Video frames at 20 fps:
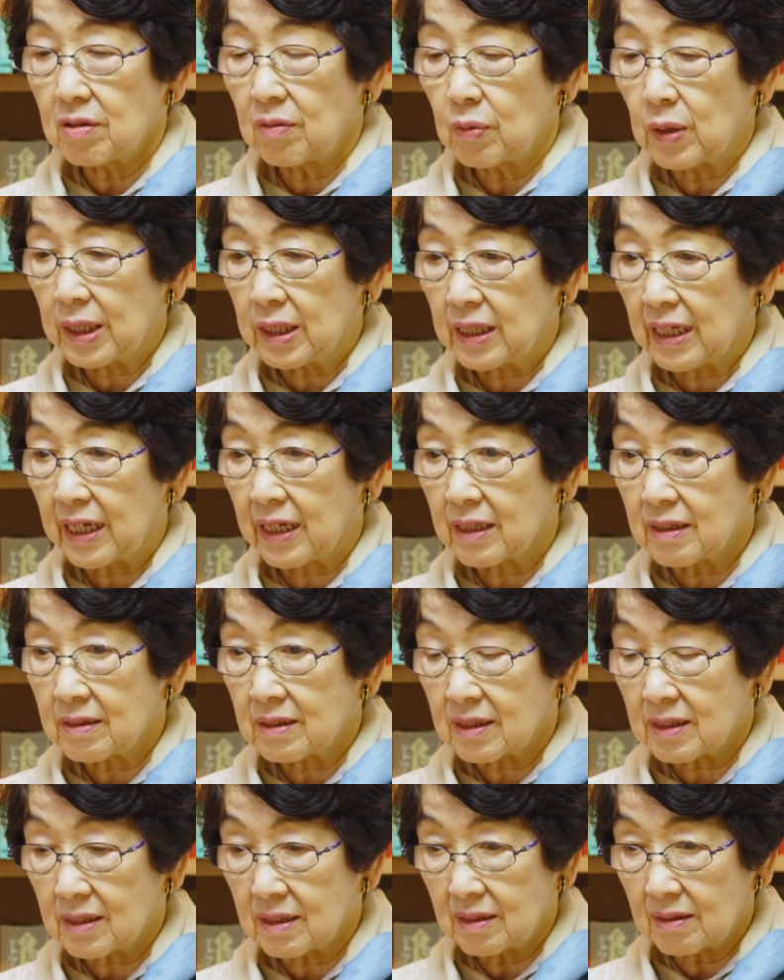when I
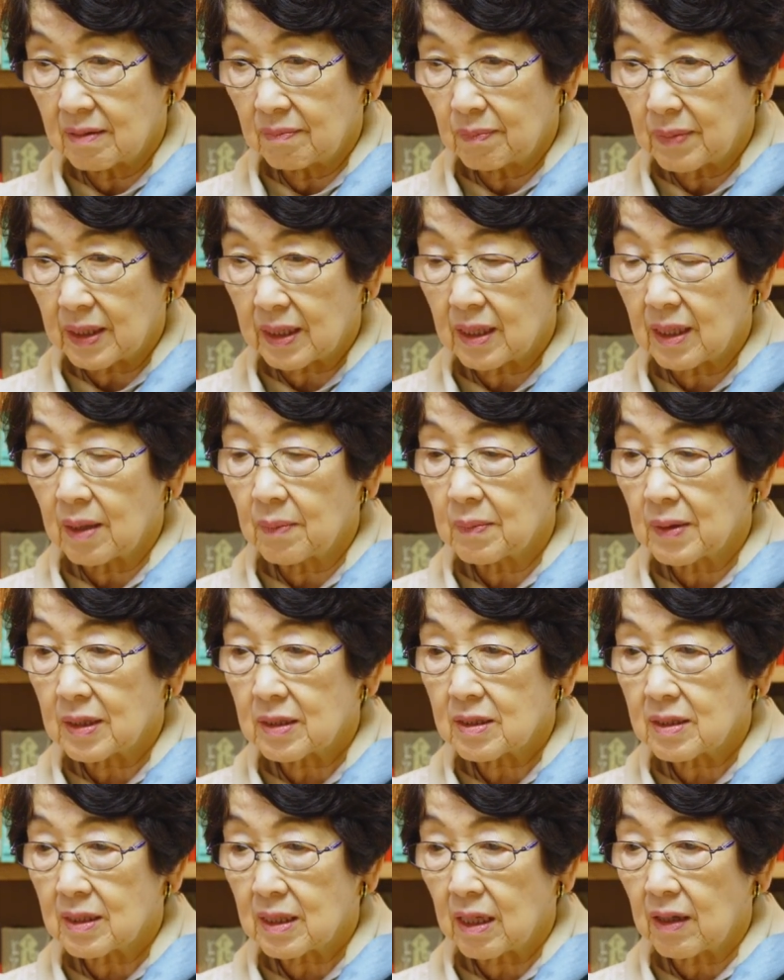became
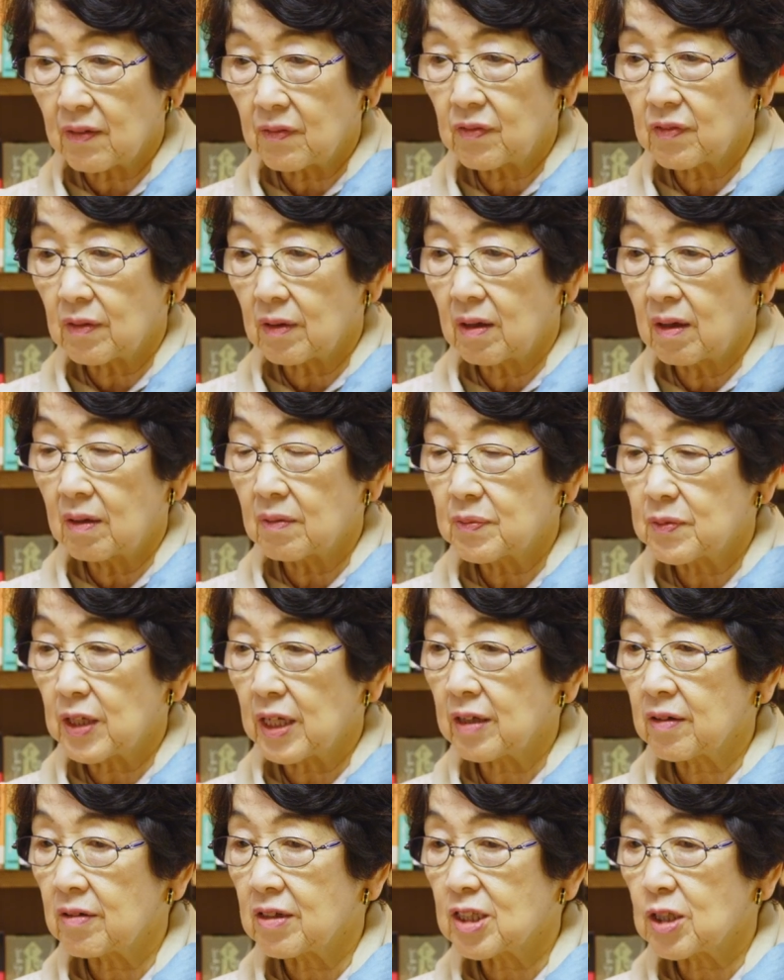a staff of
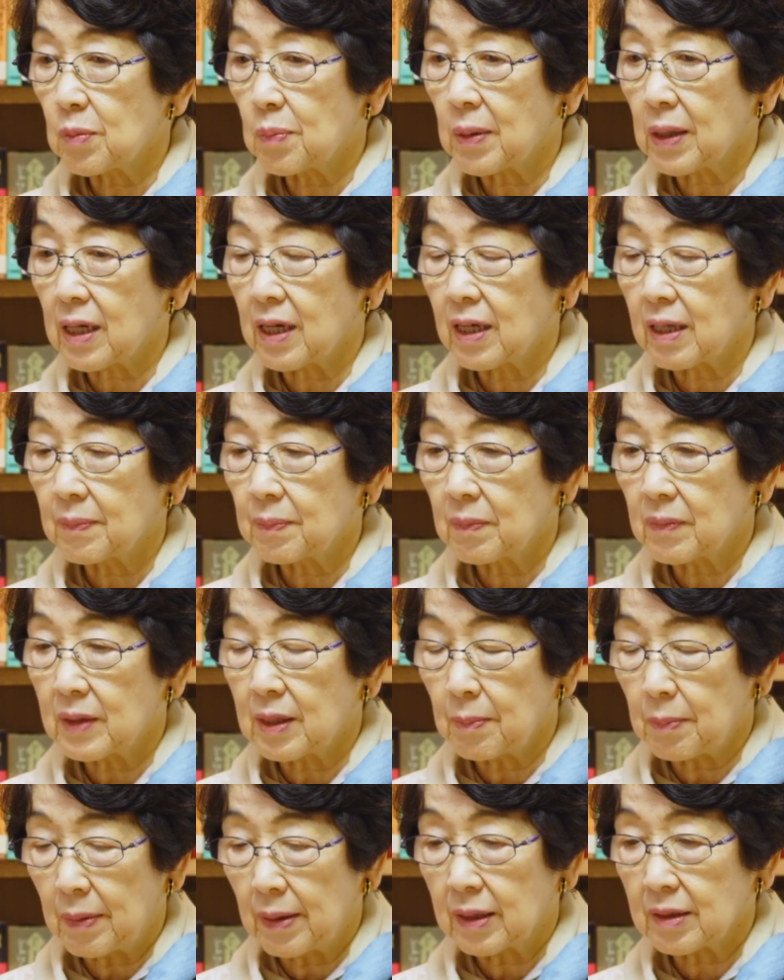the English
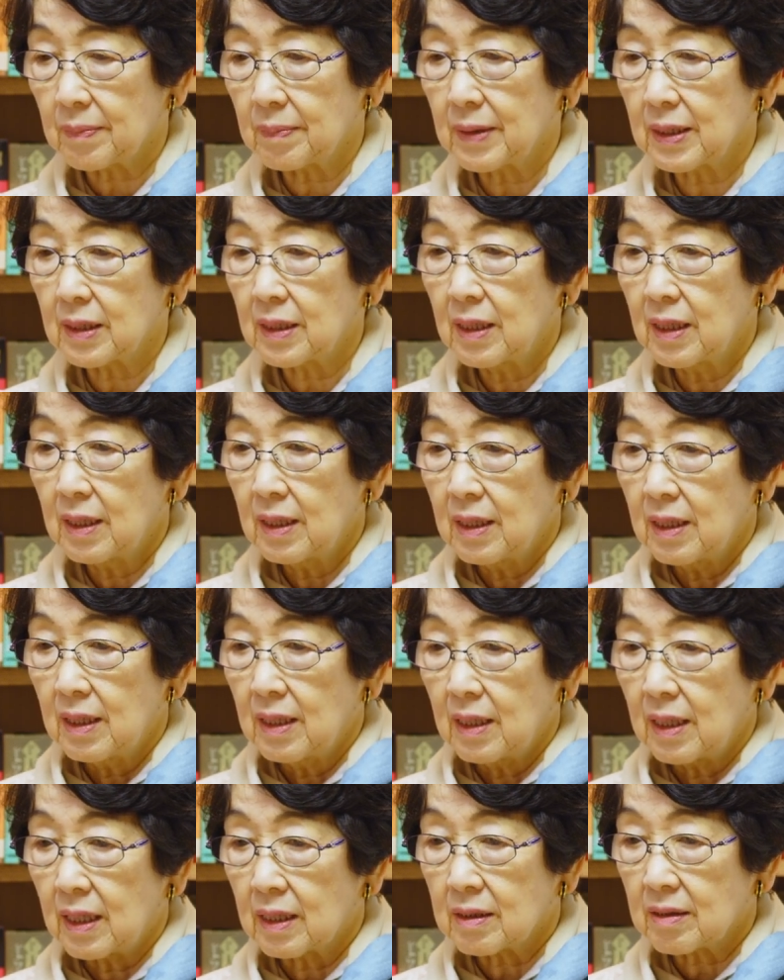department
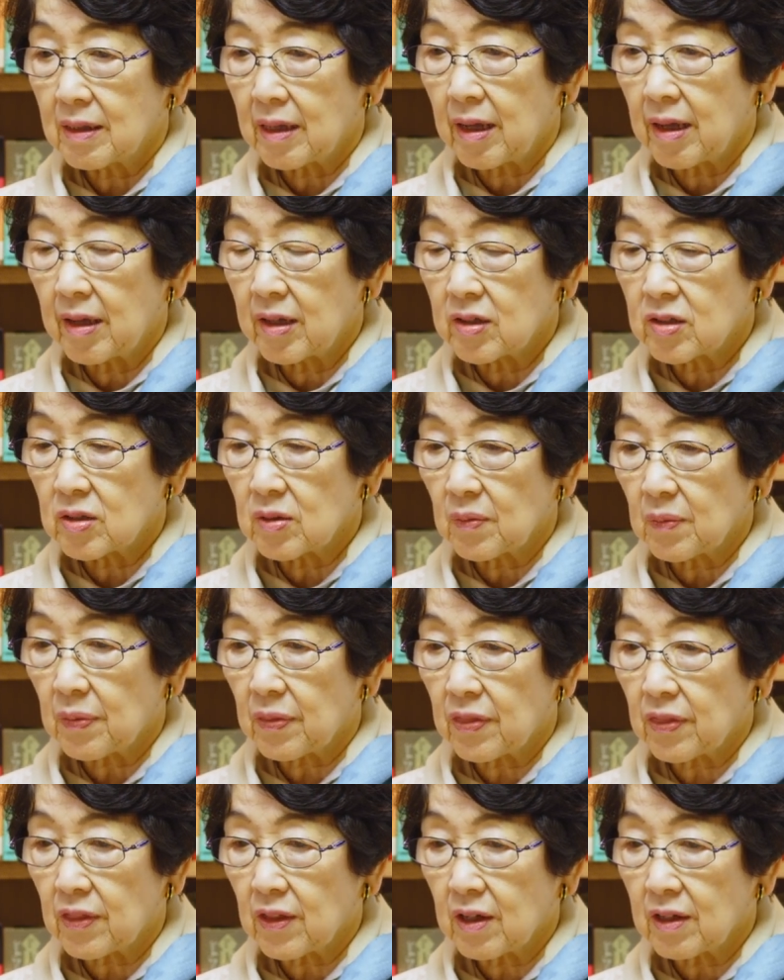at the age of
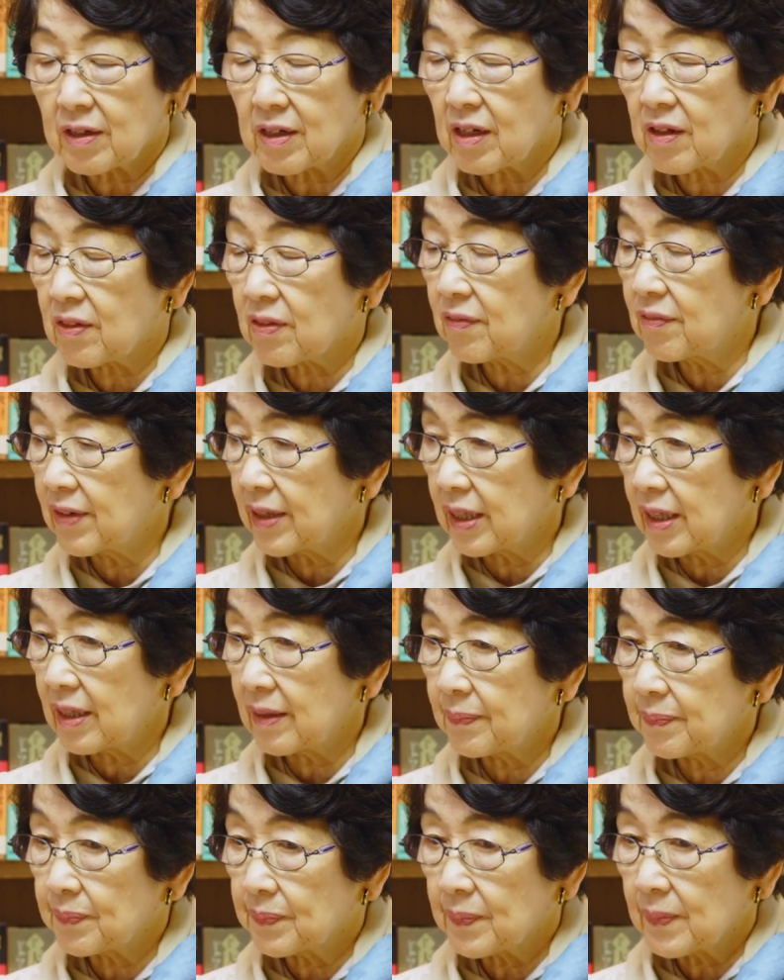
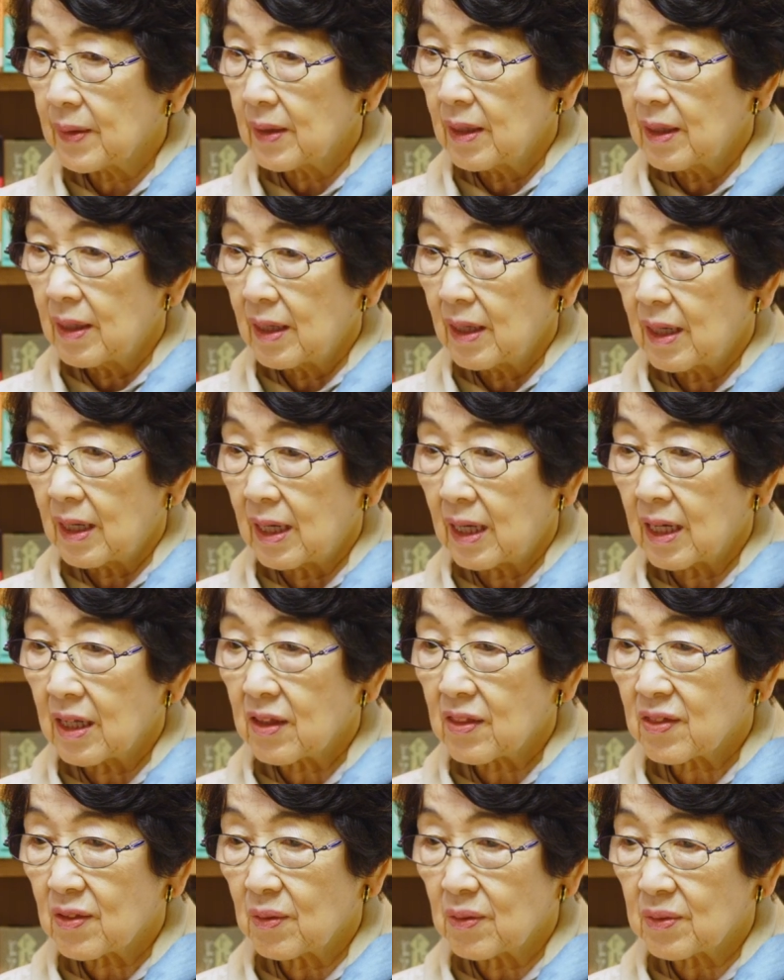33,
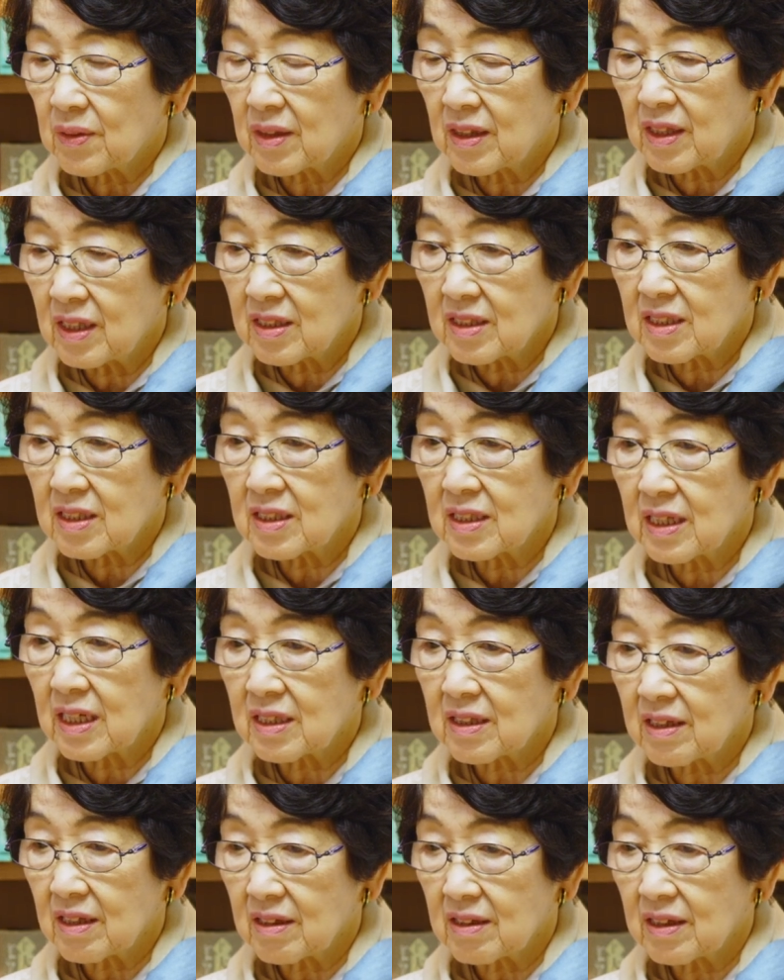I thought this is
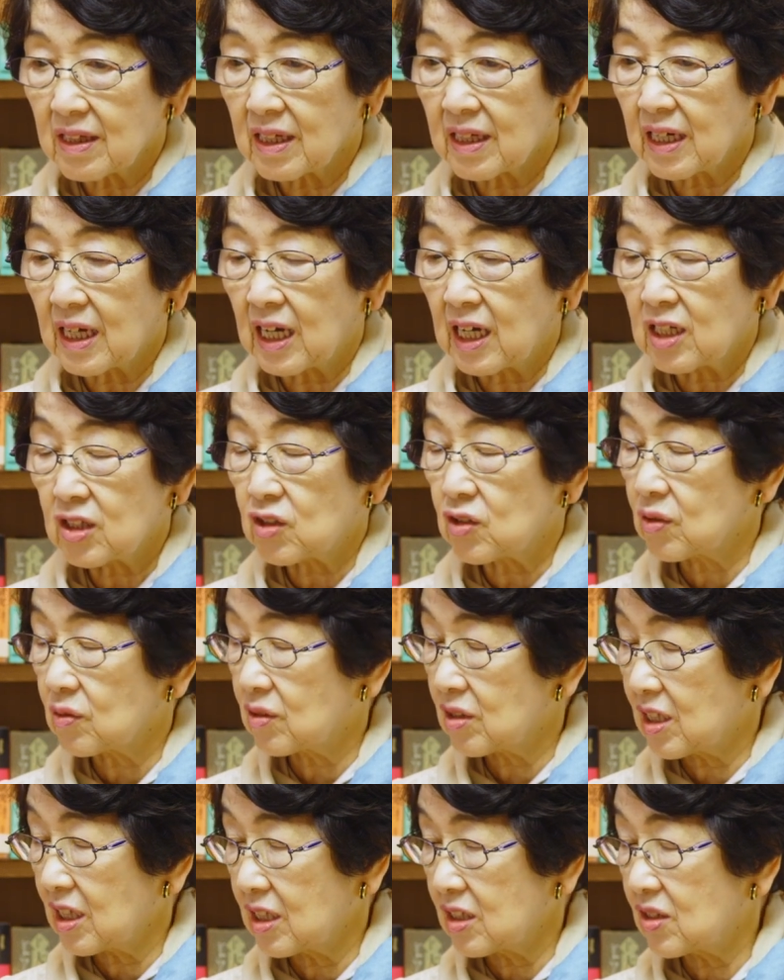not the thing I
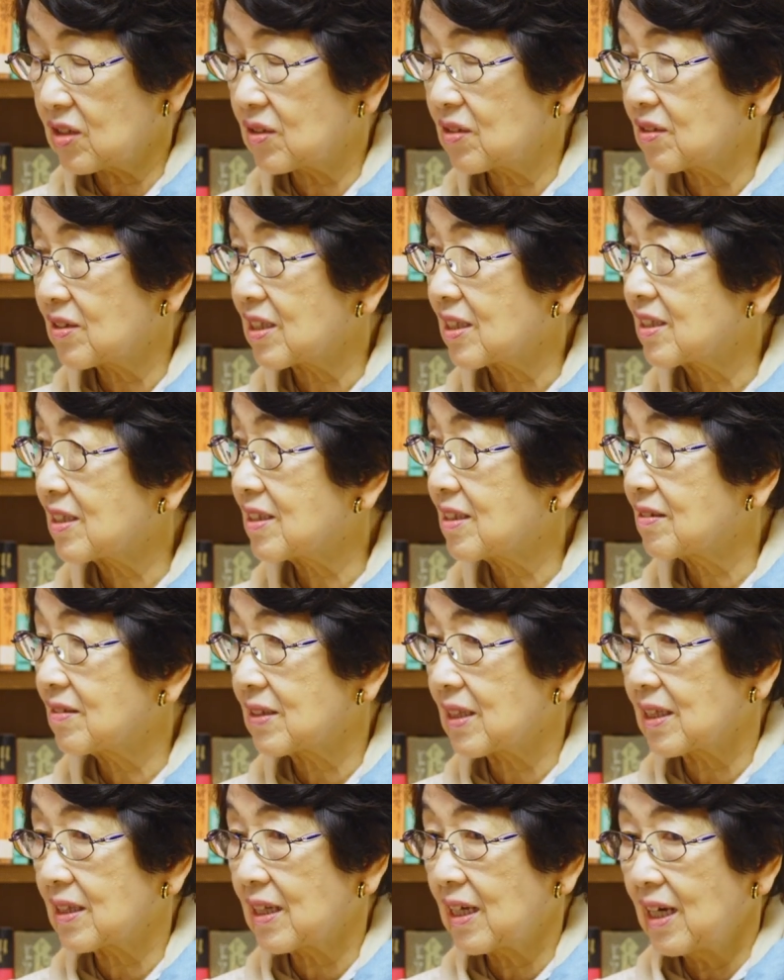should teach to the
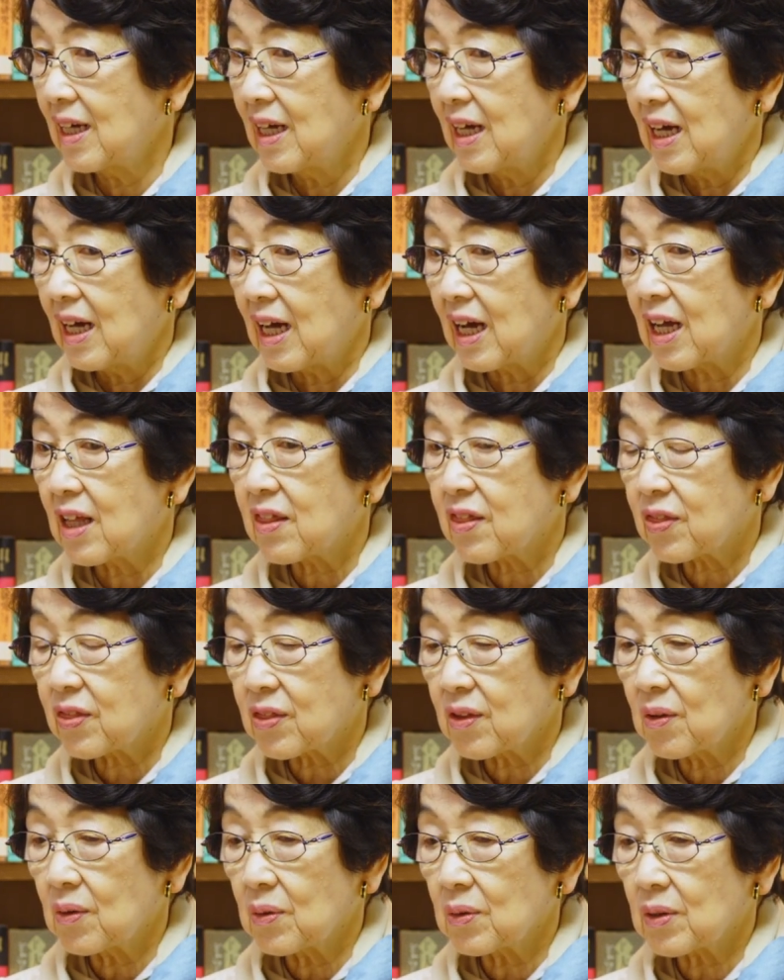student. I
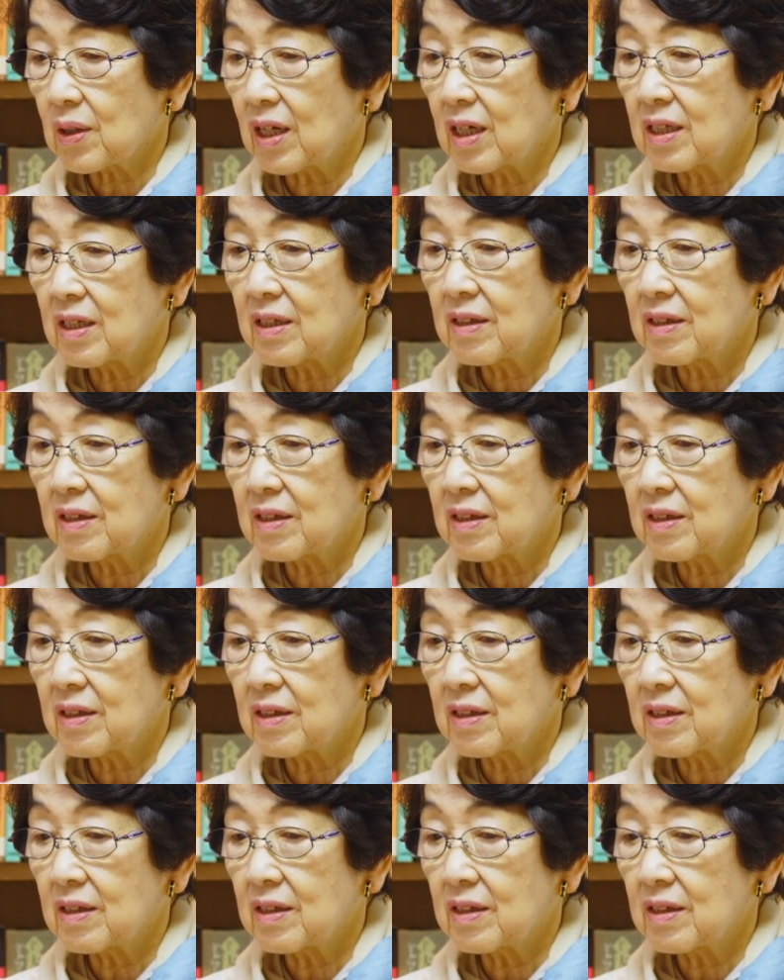thought